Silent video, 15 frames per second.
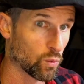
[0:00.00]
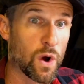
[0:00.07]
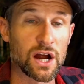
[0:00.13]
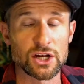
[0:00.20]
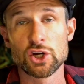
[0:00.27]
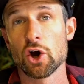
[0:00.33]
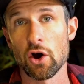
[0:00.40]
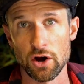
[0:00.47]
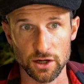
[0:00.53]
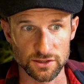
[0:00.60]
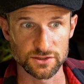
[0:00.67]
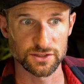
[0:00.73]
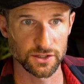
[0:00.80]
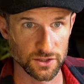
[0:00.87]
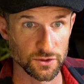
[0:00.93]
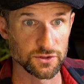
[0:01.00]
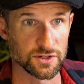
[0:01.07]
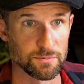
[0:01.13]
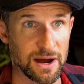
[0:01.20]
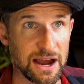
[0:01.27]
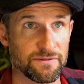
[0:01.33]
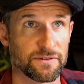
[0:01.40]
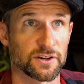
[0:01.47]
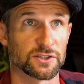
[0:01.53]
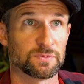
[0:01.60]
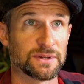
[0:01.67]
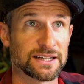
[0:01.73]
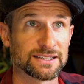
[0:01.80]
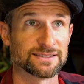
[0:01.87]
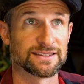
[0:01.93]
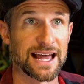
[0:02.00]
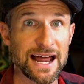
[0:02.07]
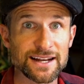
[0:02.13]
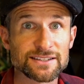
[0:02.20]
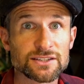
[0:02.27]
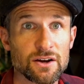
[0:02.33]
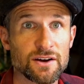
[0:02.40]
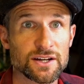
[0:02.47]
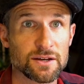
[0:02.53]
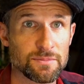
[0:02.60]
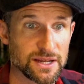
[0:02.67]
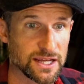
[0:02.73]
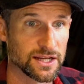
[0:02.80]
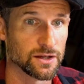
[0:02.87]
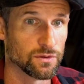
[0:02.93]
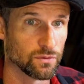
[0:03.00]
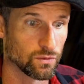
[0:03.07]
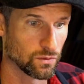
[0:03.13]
what cards you should buy first, because that is going to be